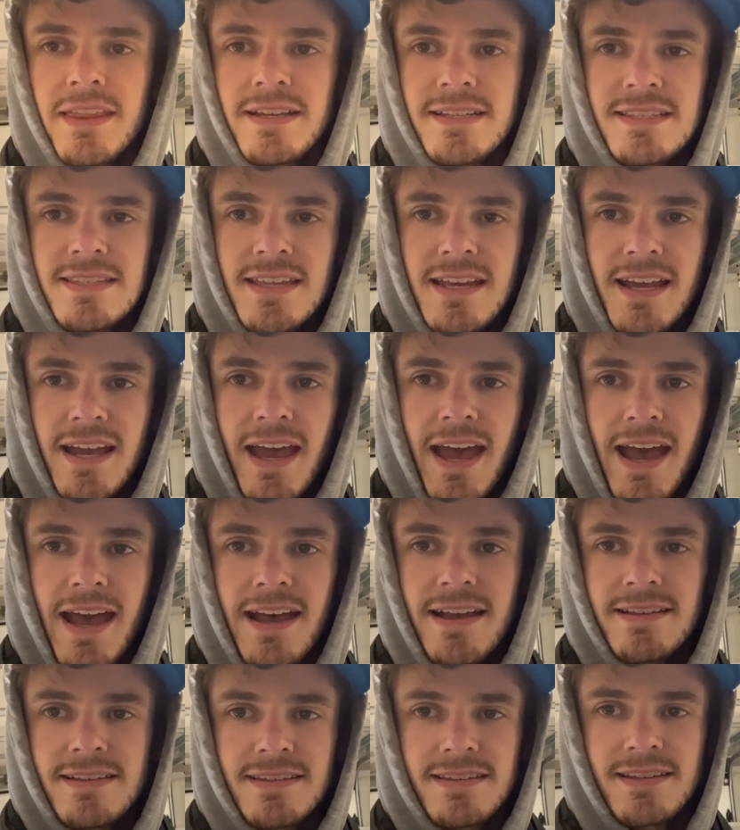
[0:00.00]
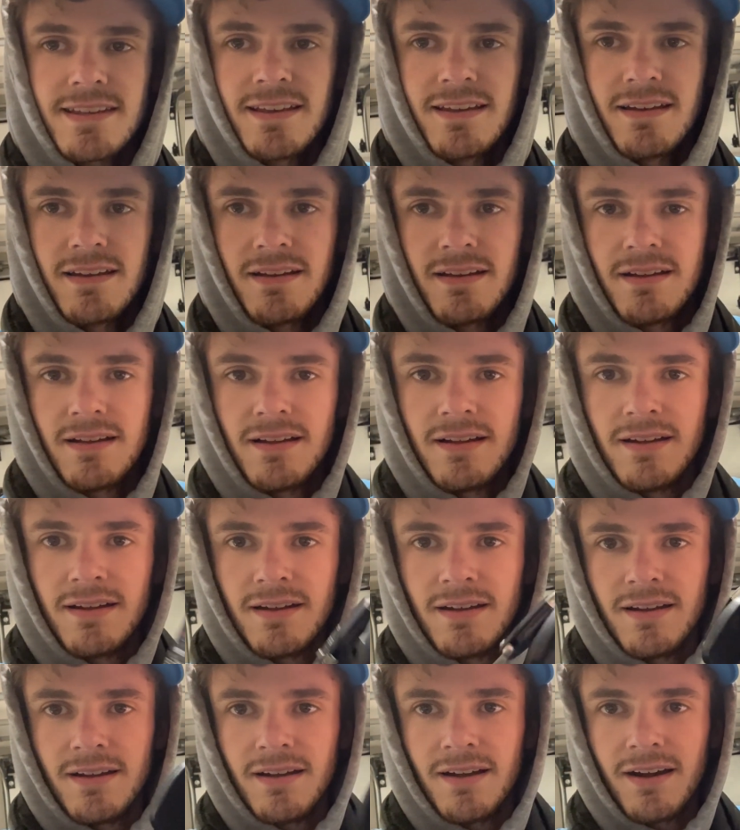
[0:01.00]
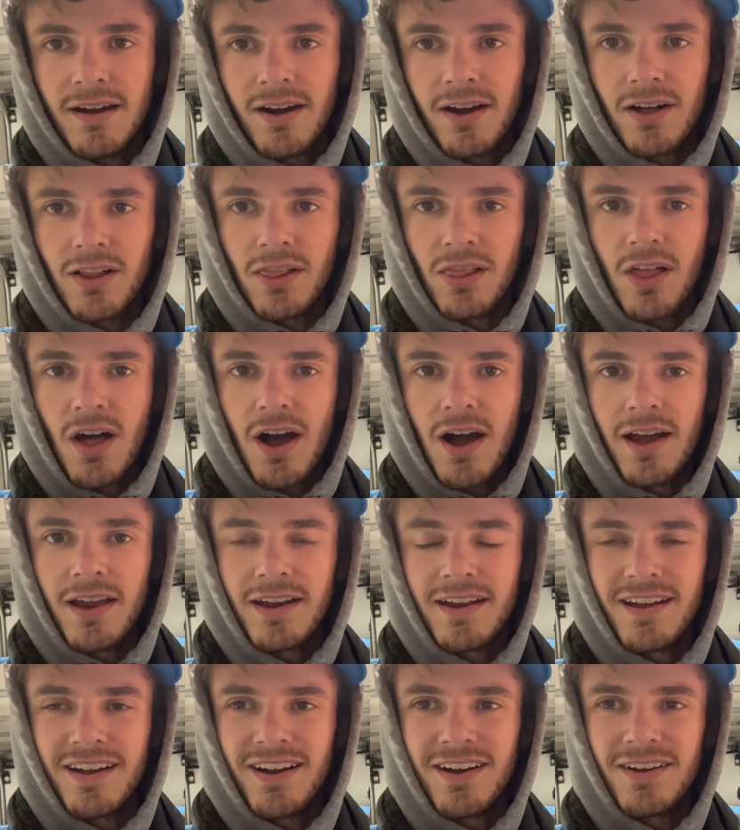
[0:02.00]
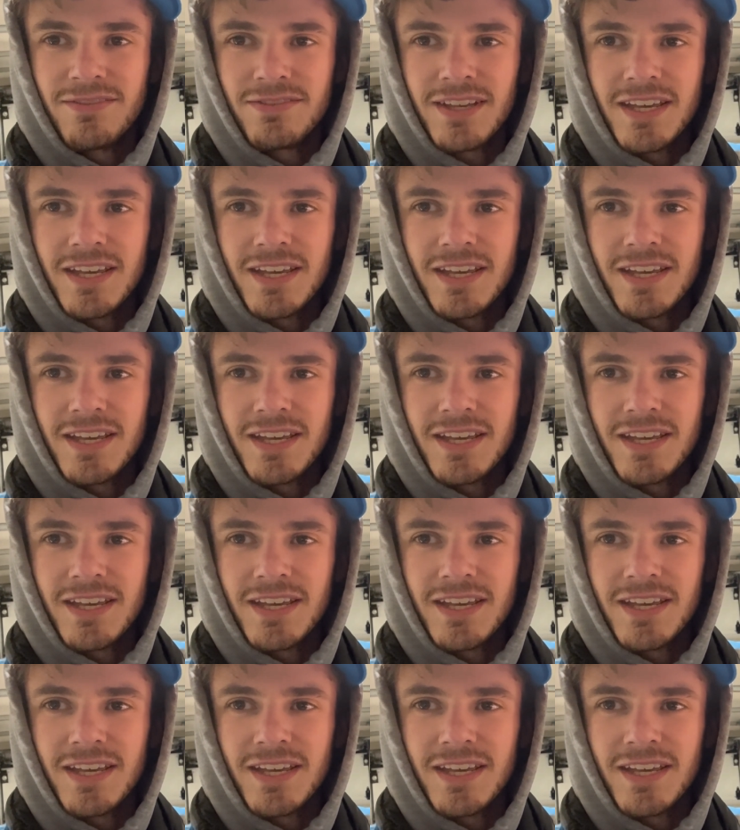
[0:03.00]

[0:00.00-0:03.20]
This thing has a lot of